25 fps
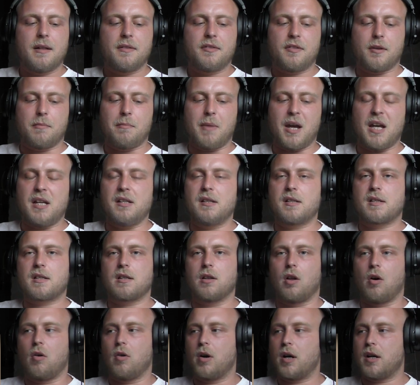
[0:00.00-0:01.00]
the main
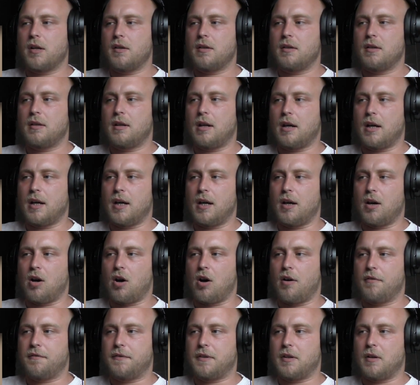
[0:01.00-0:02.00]
slogan
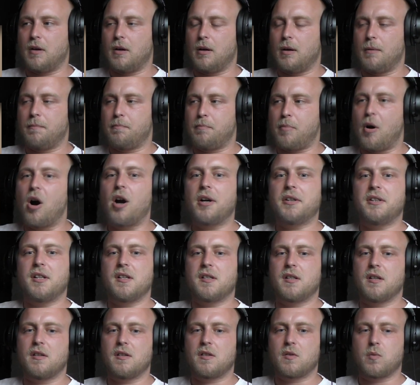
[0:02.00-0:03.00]
of the
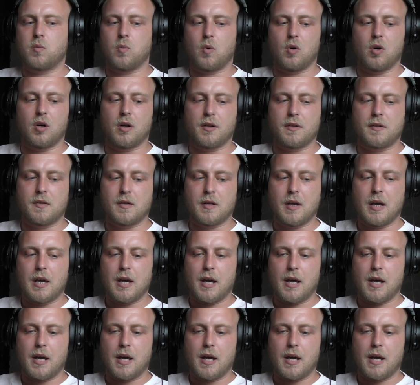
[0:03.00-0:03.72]
partisans was,